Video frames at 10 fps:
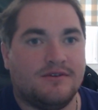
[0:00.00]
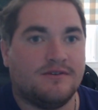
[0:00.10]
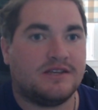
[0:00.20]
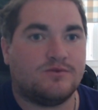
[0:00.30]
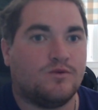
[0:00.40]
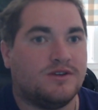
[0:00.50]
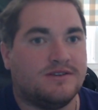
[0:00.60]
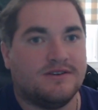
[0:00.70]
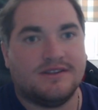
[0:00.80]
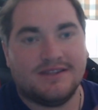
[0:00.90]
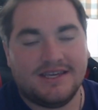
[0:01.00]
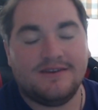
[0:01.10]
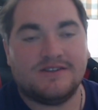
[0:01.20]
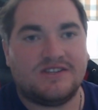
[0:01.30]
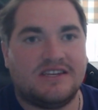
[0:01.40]
You guys wonder what the
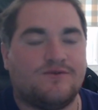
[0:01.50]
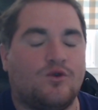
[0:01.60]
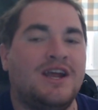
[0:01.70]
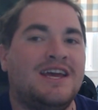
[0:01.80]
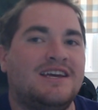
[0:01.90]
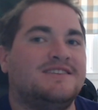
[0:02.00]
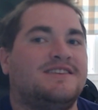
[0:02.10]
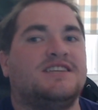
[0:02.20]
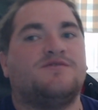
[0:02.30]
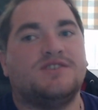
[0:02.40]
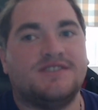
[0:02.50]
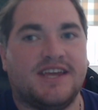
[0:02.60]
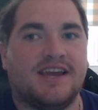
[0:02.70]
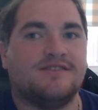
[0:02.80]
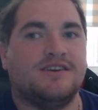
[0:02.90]
Lee stands for? It stands for
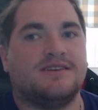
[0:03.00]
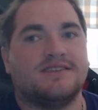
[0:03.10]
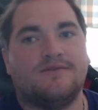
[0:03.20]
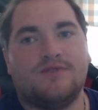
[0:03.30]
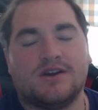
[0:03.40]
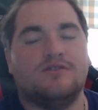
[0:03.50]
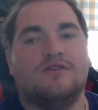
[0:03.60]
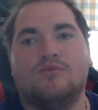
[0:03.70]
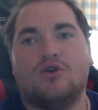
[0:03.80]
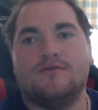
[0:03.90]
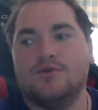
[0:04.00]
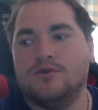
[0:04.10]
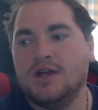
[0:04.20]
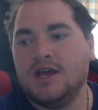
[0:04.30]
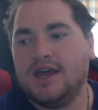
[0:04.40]
Stan Lee, because I fucking love
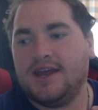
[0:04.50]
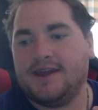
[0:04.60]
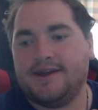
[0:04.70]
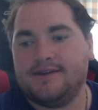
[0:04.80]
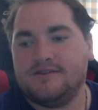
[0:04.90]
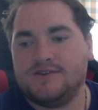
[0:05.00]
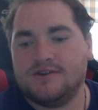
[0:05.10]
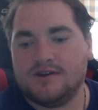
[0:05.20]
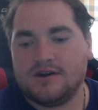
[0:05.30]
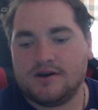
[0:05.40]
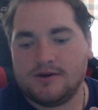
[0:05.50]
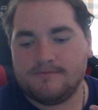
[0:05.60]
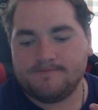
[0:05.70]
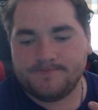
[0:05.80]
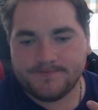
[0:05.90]
Marvel, and
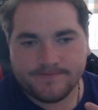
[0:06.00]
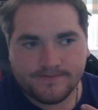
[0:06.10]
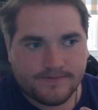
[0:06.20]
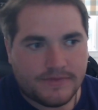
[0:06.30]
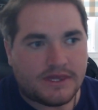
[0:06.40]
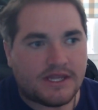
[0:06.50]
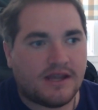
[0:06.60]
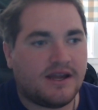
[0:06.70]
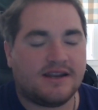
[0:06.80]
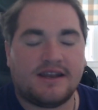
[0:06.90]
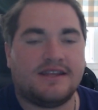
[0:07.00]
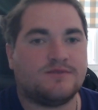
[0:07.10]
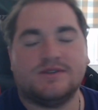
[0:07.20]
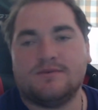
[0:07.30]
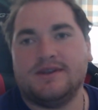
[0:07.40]
that's the
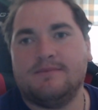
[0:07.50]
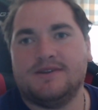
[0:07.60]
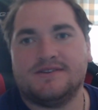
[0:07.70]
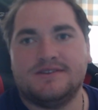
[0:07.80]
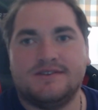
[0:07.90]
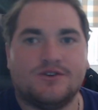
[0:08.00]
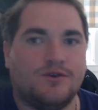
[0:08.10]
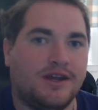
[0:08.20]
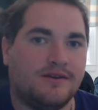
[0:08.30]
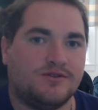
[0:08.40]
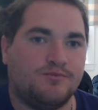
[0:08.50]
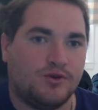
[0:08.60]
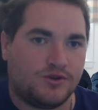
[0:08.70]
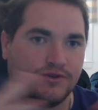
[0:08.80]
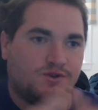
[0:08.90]
reason I named it. So
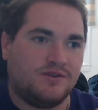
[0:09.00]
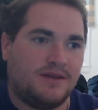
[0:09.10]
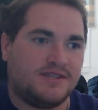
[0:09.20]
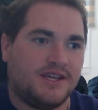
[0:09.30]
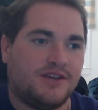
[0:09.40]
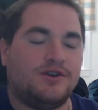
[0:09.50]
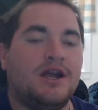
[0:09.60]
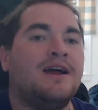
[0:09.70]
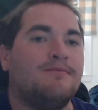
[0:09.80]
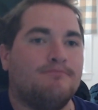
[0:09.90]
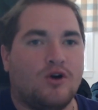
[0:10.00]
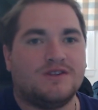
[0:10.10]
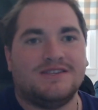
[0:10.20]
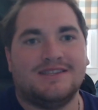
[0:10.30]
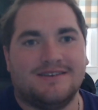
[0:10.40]
put those two names together,
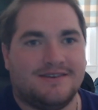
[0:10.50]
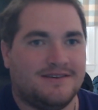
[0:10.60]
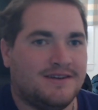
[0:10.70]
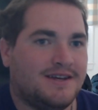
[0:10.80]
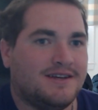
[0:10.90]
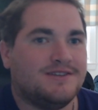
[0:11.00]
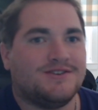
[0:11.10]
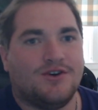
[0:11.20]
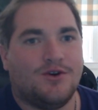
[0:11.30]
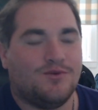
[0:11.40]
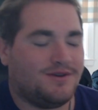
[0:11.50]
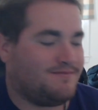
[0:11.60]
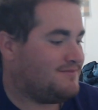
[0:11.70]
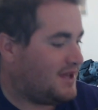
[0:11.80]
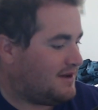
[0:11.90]
Monty Lee. So
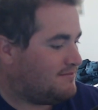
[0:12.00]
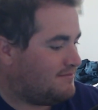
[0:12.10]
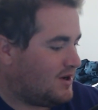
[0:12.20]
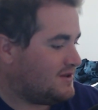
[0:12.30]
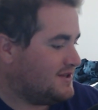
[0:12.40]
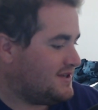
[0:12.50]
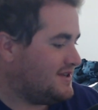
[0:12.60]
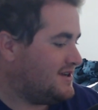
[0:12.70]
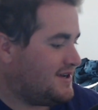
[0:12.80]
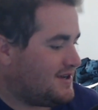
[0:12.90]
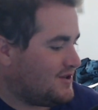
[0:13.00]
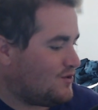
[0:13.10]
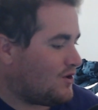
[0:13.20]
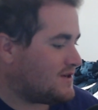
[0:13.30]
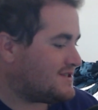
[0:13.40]
yeah, Monty,
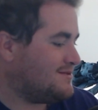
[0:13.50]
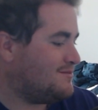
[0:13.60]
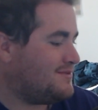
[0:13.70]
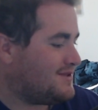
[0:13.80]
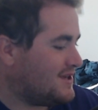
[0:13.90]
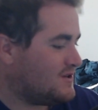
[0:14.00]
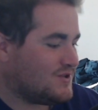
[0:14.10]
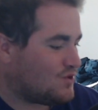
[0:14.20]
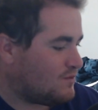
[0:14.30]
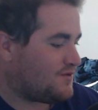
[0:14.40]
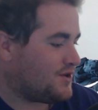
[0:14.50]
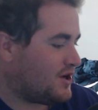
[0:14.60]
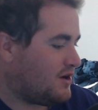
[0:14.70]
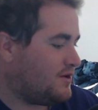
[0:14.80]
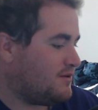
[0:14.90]
you're awesome. Thank you so much for
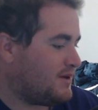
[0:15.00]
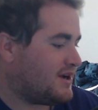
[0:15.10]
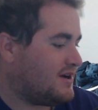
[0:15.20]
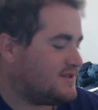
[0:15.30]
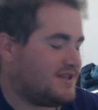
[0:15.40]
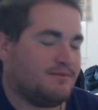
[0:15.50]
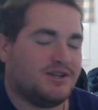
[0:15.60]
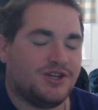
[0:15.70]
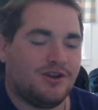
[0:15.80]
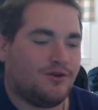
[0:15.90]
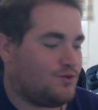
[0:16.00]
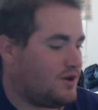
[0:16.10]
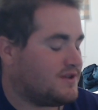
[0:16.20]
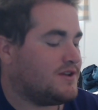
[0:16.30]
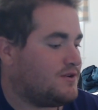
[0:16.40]
carrying my content, my channel
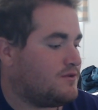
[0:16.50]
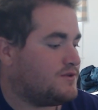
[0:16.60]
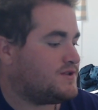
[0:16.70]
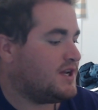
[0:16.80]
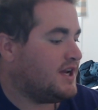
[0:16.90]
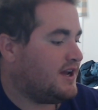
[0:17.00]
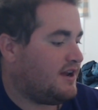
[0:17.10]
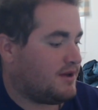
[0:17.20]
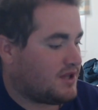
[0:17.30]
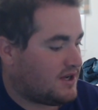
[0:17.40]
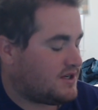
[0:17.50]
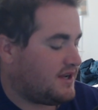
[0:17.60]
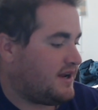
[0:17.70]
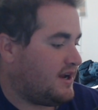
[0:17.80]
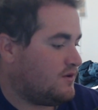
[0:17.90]
throughout the years, and my live
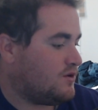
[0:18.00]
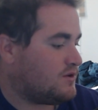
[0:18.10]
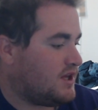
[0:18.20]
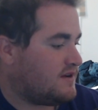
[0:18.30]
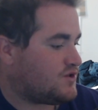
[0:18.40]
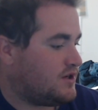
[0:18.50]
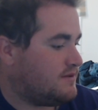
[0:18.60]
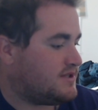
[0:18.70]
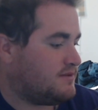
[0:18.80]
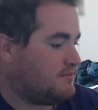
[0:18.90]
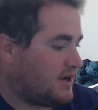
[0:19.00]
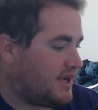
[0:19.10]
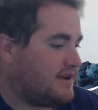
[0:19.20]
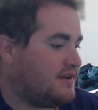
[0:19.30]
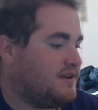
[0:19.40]
and handling all the live streams and my
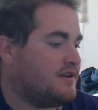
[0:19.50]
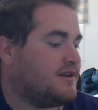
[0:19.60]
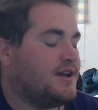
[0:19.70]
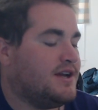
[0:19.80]
editing.